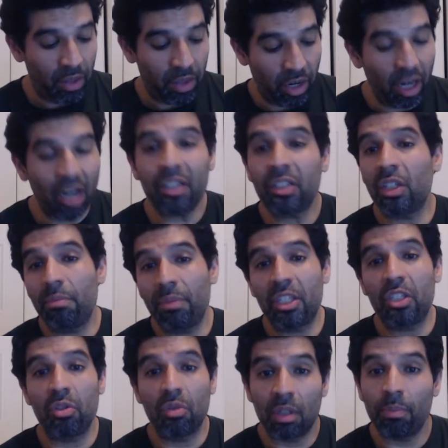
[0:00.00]
There are some
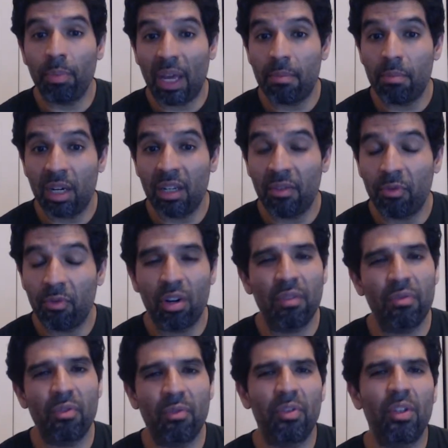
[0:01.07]
that you can pay money for
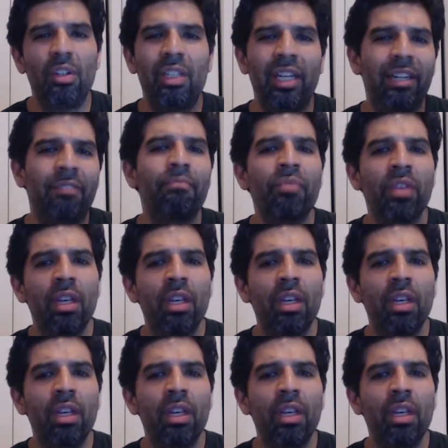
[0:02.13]
if you feel like